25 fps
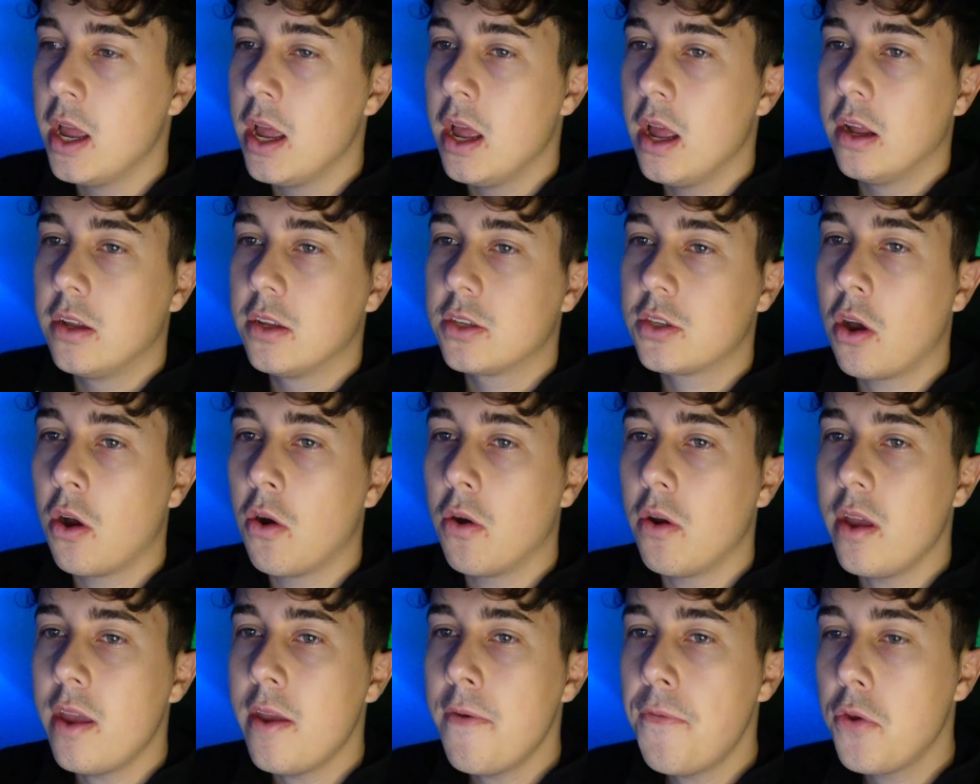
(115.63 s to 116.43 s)
So
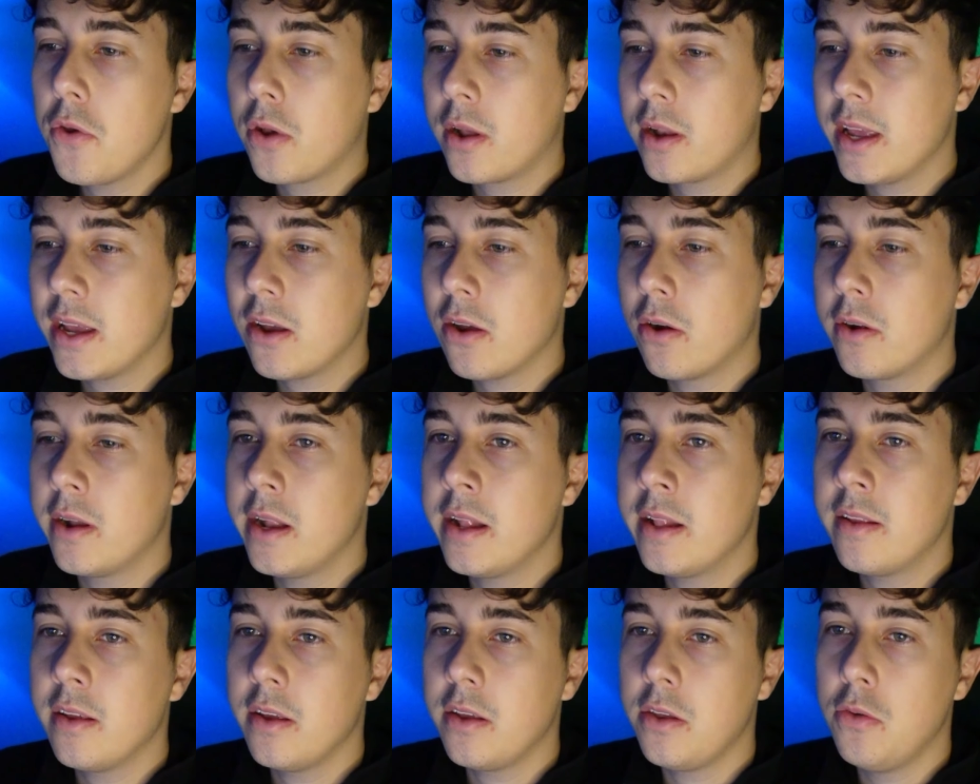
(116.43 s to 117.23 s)
if you click on
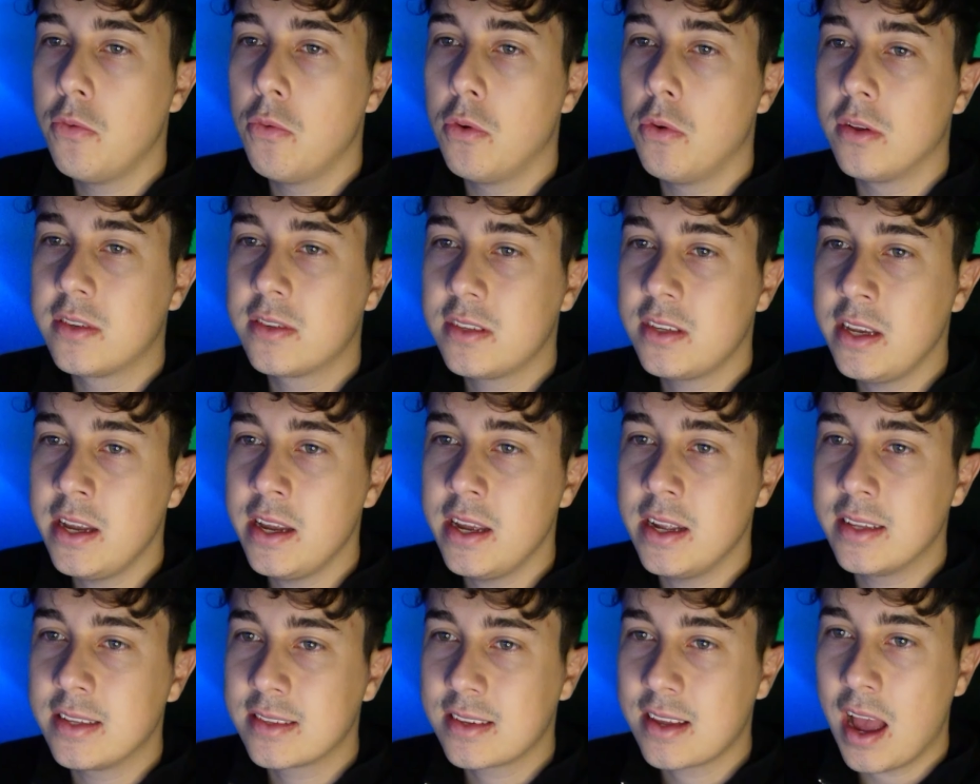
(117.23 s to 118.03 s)
it, you will see
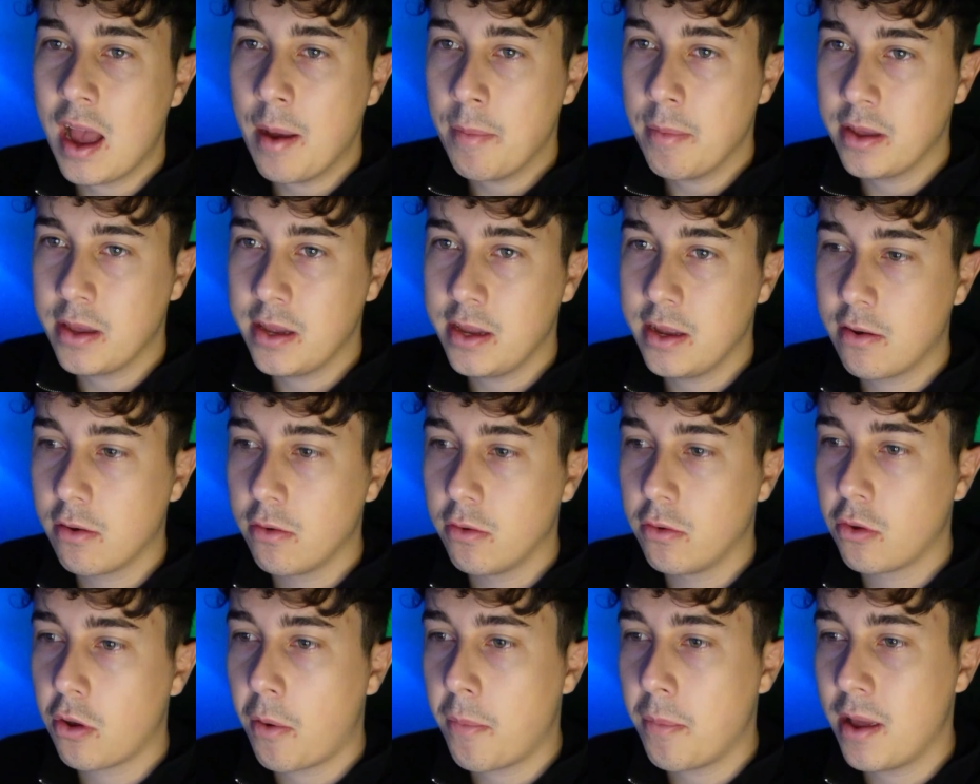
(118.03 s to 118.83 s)
it's coming here to the
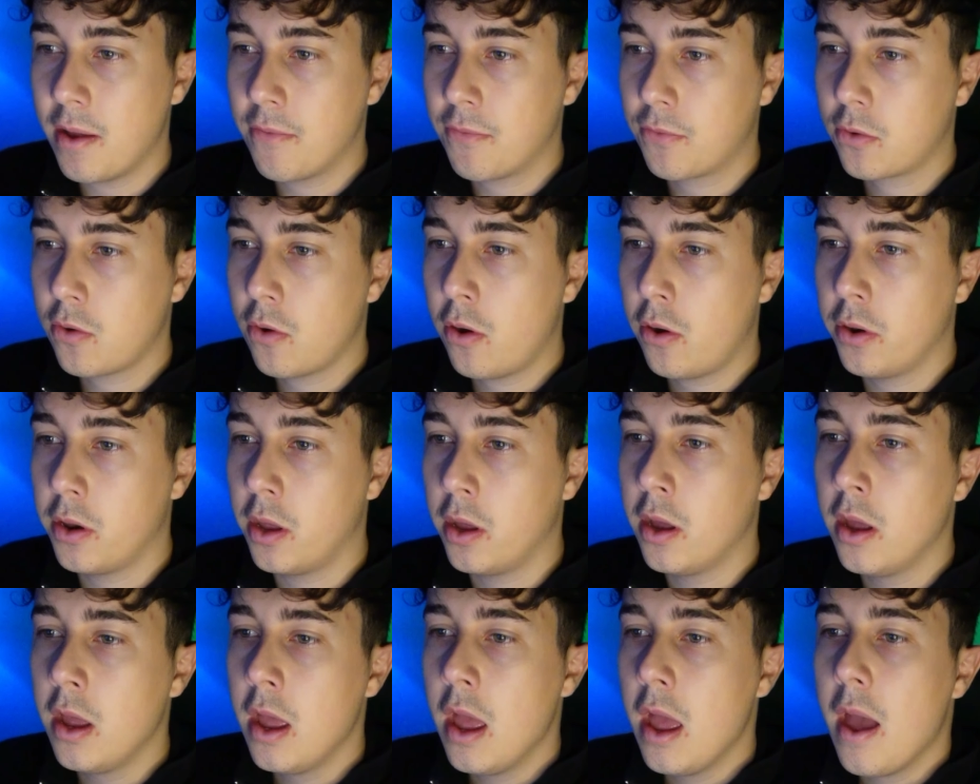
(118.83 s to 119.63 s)
top left corner,
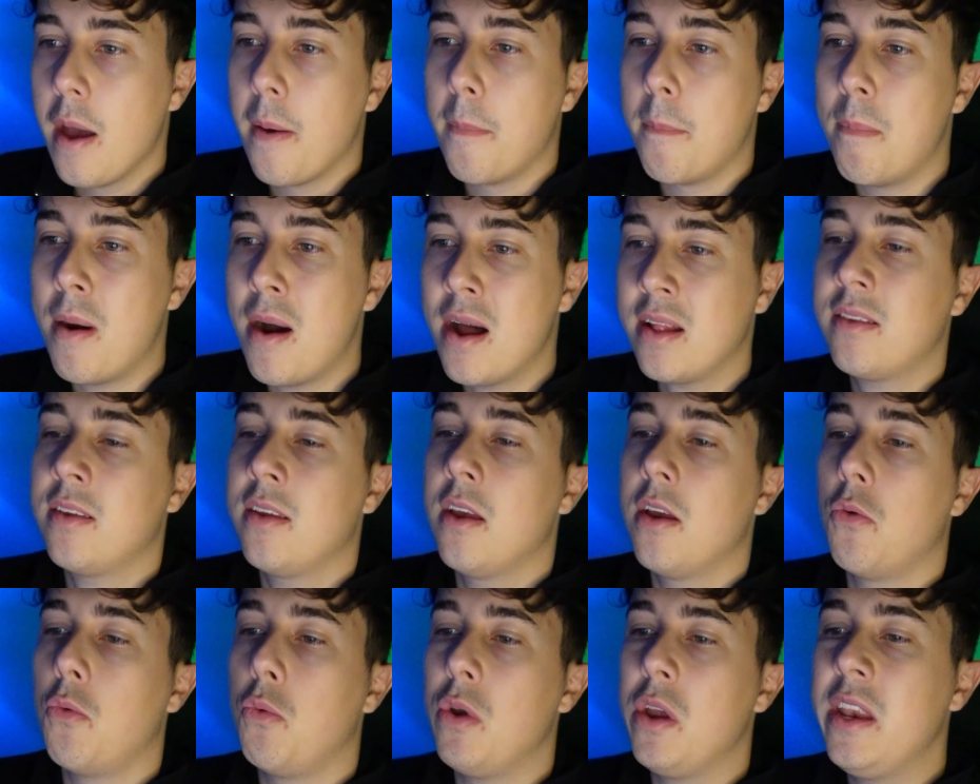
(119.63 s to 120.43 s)
but
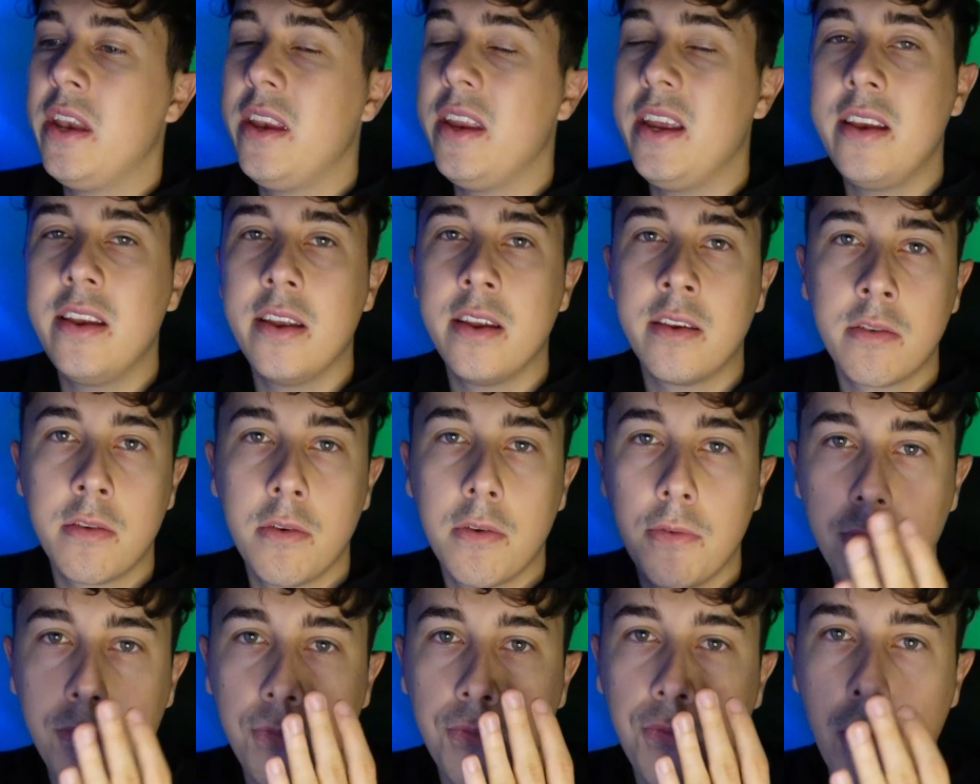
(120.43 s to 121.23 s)
we need it
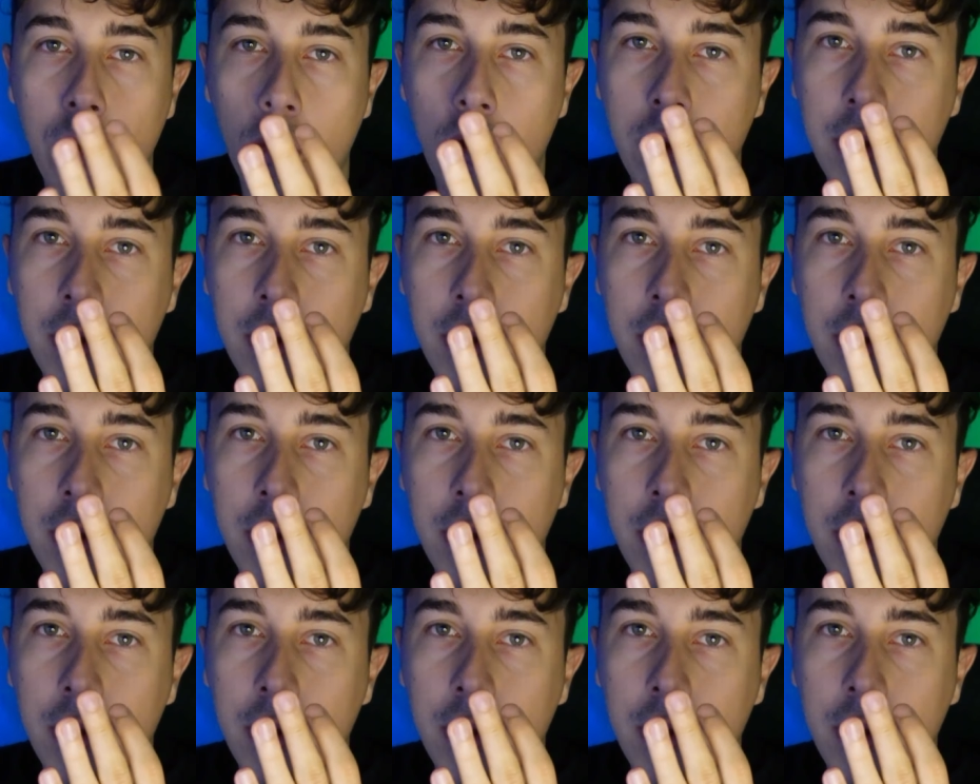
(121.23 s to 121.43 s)
4